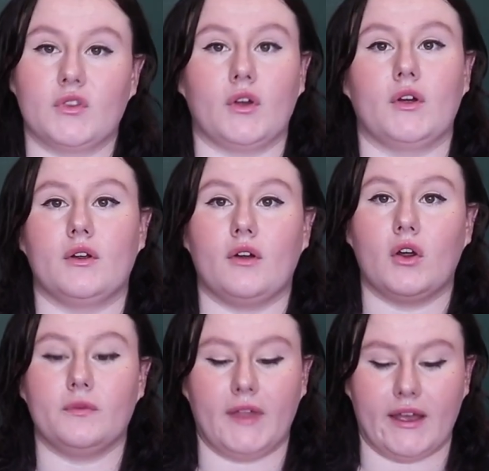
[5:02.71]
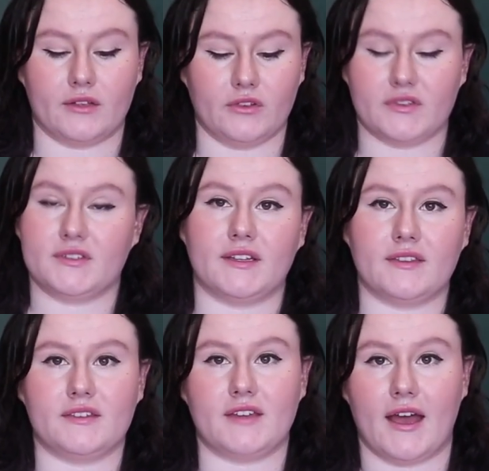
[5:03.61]
So hopefully I can just
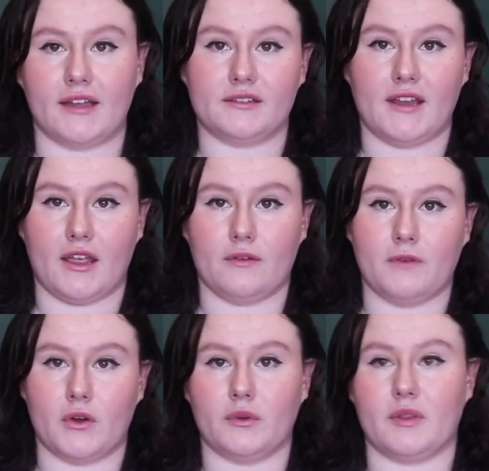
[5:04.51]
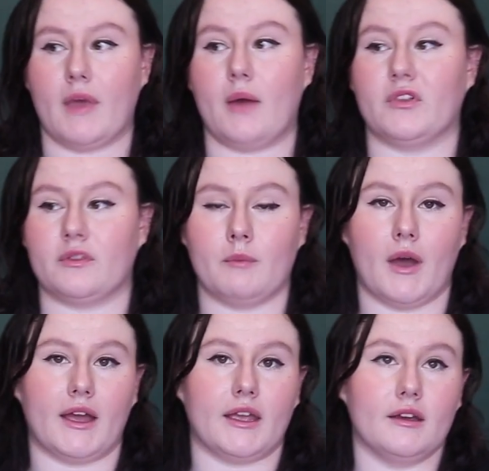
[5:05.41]
stick this down, take a photo of the mat with
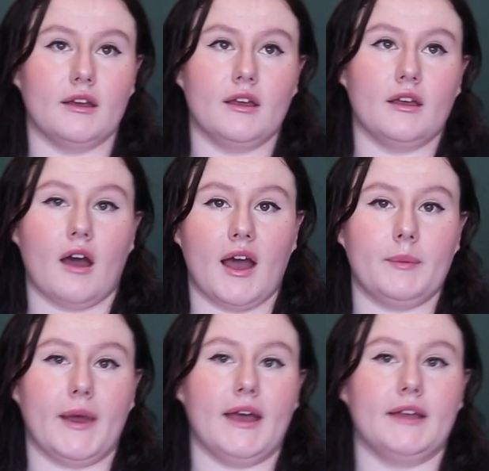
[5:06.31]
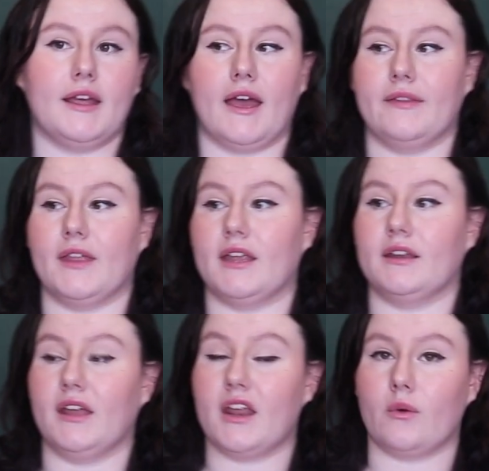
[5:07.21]
my iPad, and
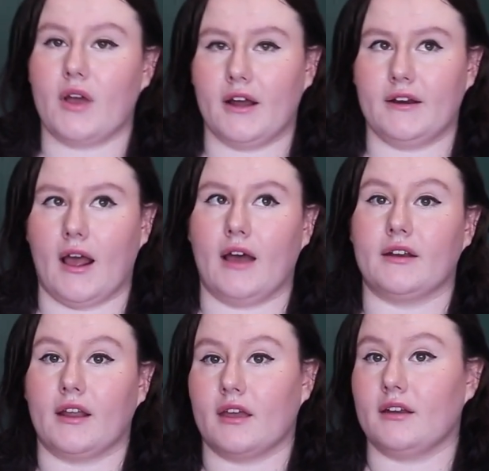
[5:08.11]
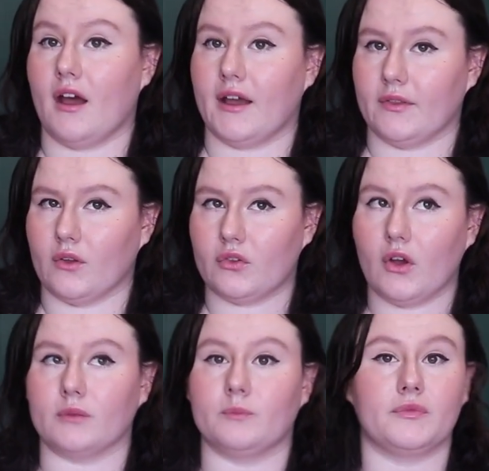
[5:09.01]
then it'll cut it out and I can iron
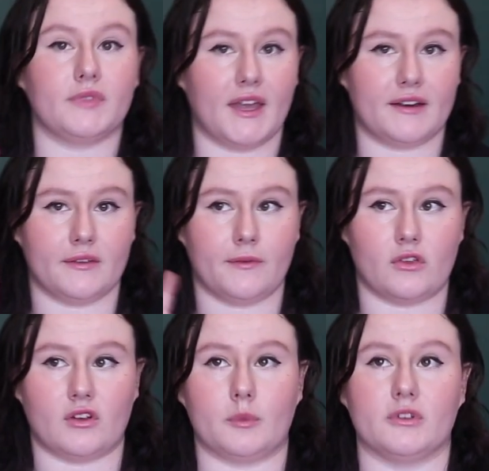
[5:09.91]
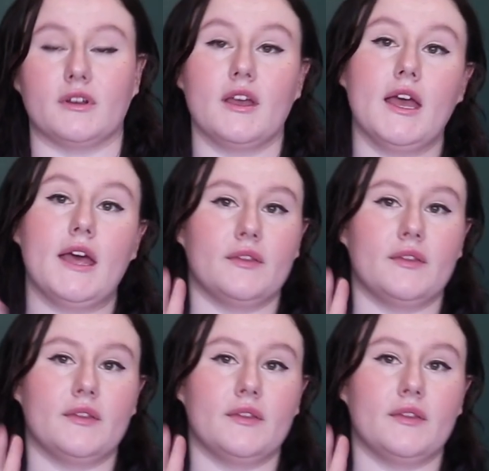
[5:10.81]
those on. That is the first option.